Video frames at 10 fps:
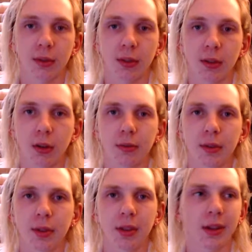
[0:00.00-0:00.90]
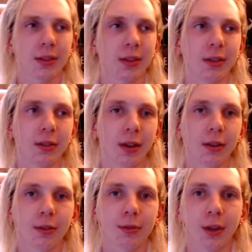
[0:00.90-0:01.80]
you know, obviously as a
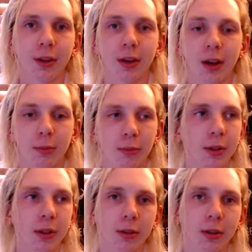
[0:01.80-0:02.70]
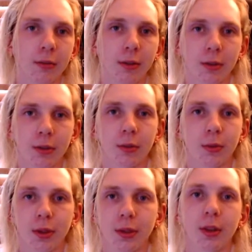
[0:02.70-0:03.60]
Nintendo fan, I'm really looking forward to
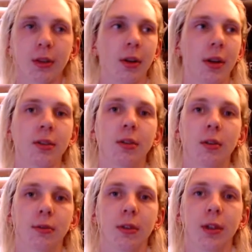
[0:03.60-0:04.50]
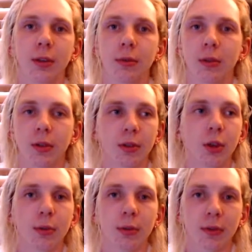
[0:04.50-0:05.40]
what Nintendo has to offer later on in
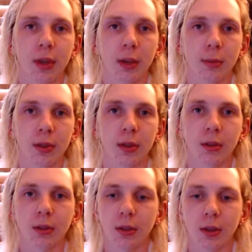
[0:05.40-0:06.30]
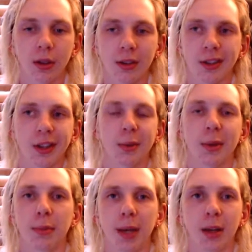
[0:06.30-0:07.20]
terms of games. You know, I don't care
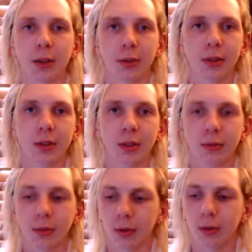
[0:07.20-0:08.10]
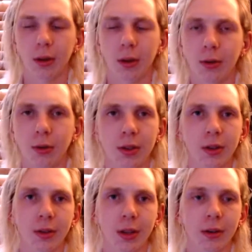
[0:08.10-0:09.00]
about power and stuff. Who's a
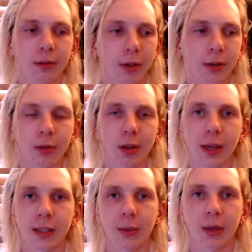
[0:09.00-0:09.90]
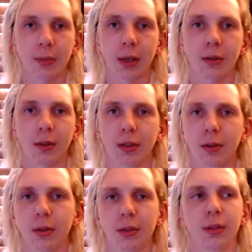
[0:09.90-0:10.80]
Nintendo fan who cares about power?
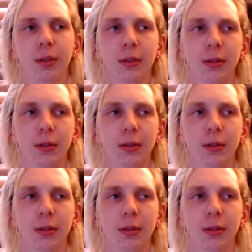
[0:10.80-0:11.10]
Seriously.